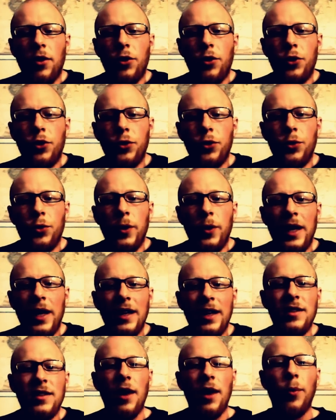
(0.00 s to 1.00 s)
who
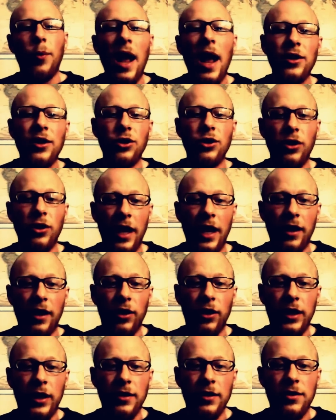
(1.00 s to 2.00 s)
is a rational
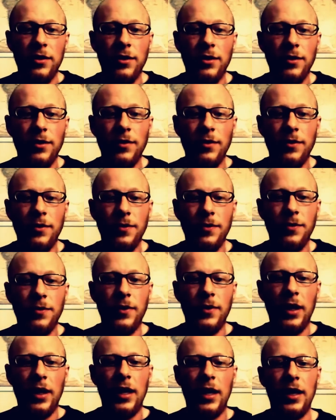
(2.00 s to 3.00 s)
anarchist.
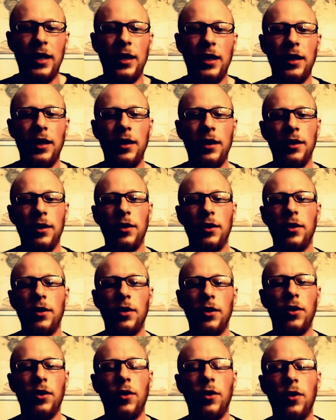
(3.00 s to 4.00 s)
He
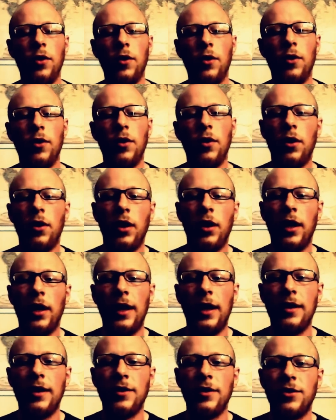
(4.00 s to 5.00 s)

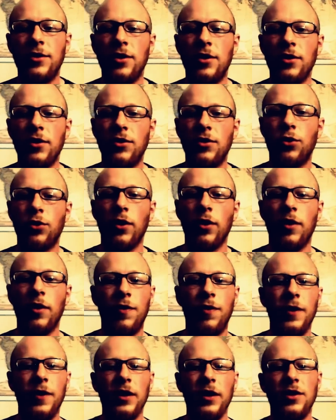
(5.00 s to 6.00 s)
is sort of the
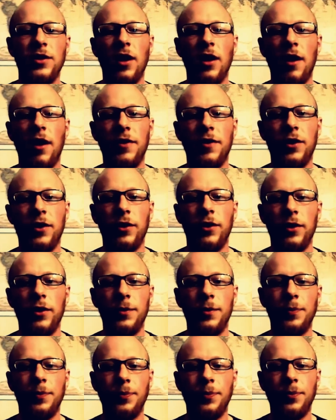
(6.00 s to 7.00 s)

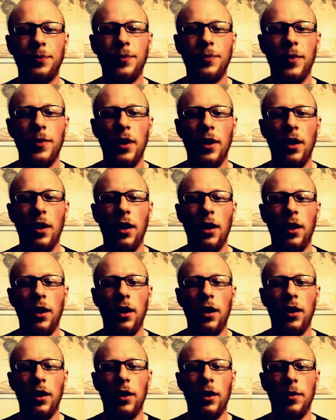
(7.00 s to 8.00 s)
philosophical
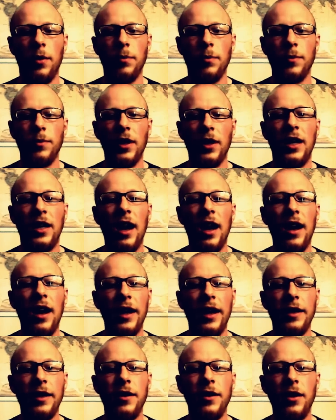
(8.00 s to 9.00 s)
um,
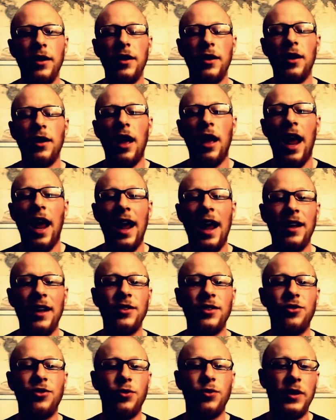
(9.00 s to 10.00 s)
guide
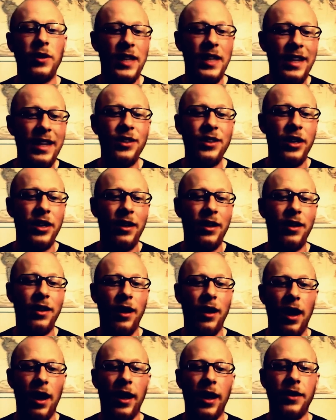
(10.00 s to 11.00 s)
and strategic
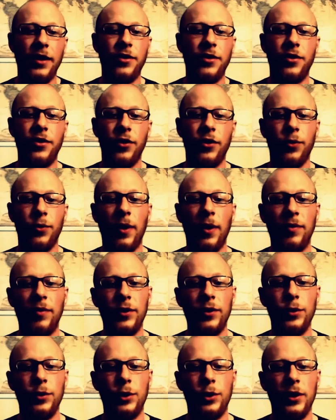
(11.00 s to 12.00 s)
guide to the
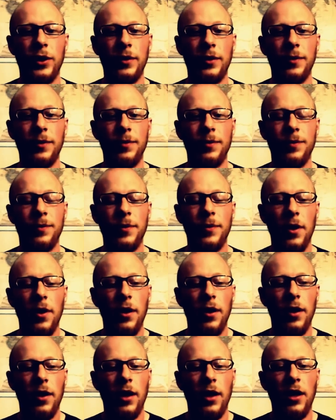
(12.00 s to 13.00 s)
revolution.
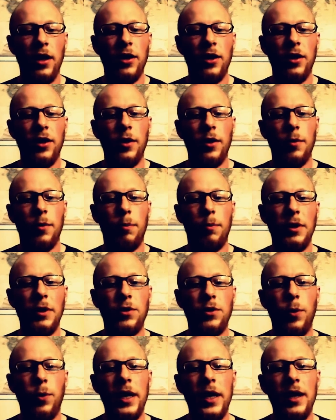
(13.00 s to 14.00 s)

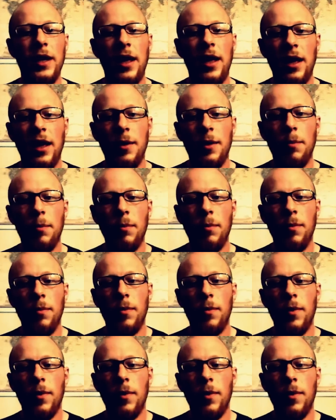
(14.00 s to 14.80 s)
Between him